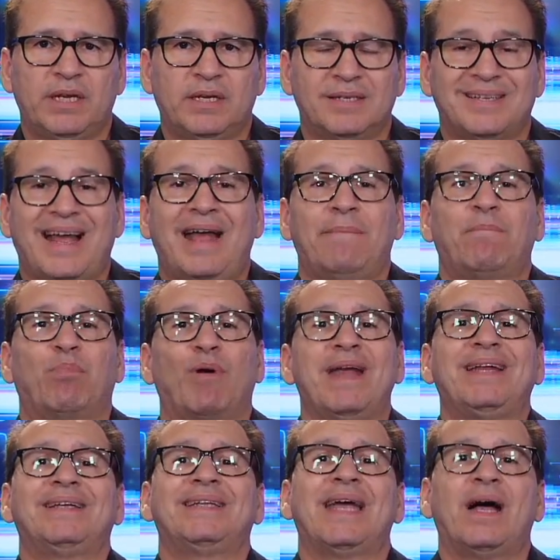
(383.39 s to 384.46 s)
because I
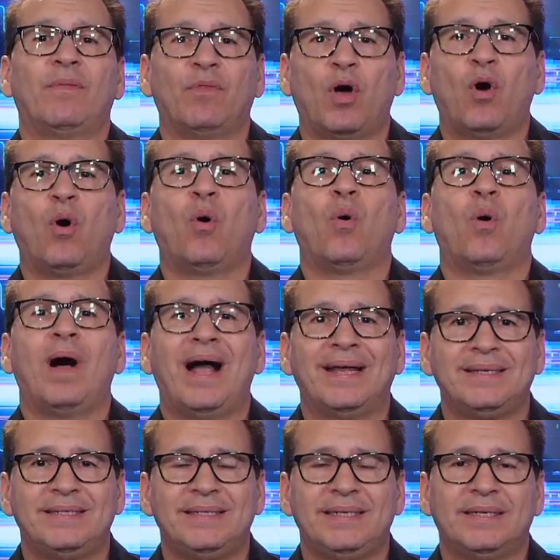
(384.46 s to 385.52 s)
break down the whole
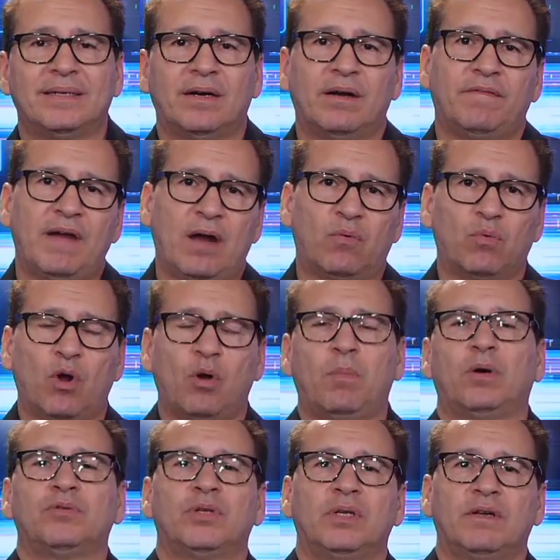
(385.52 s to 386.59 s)
idea of how
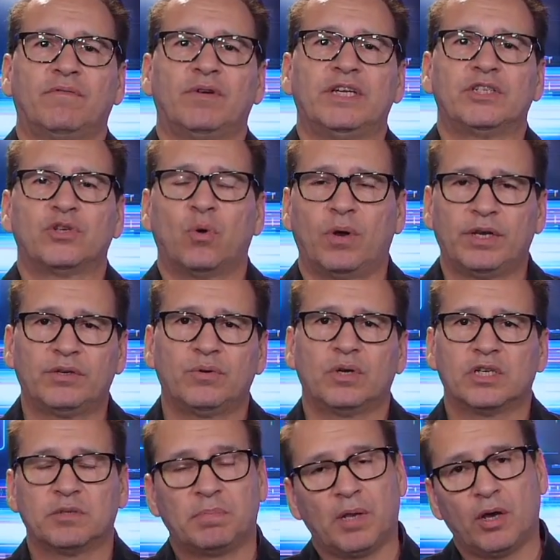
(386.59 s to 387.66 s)
robo-delivery is going to
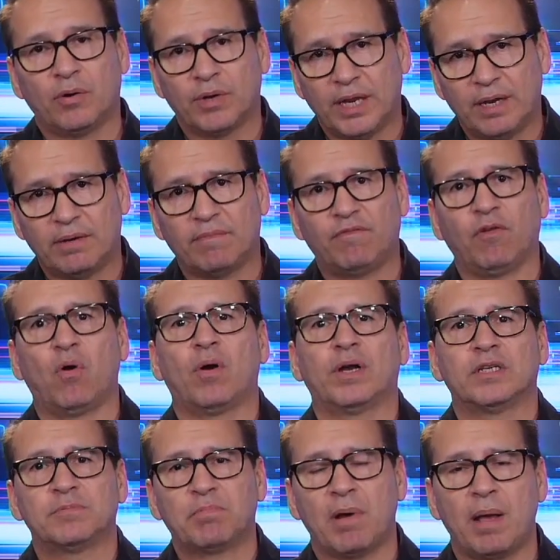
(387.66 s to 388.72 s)
explode, and
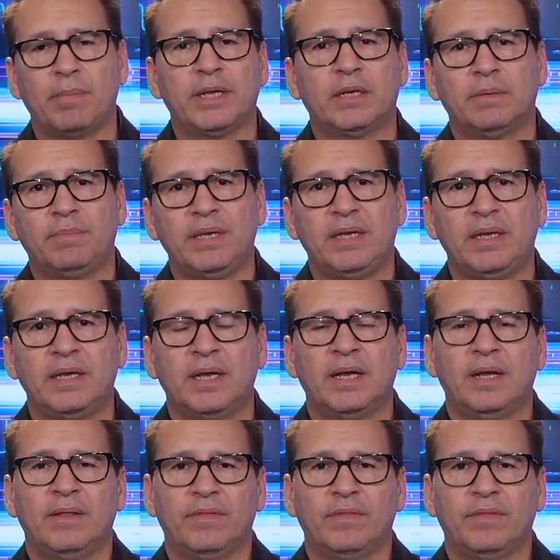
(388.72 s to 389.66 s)
Florida is probably going to be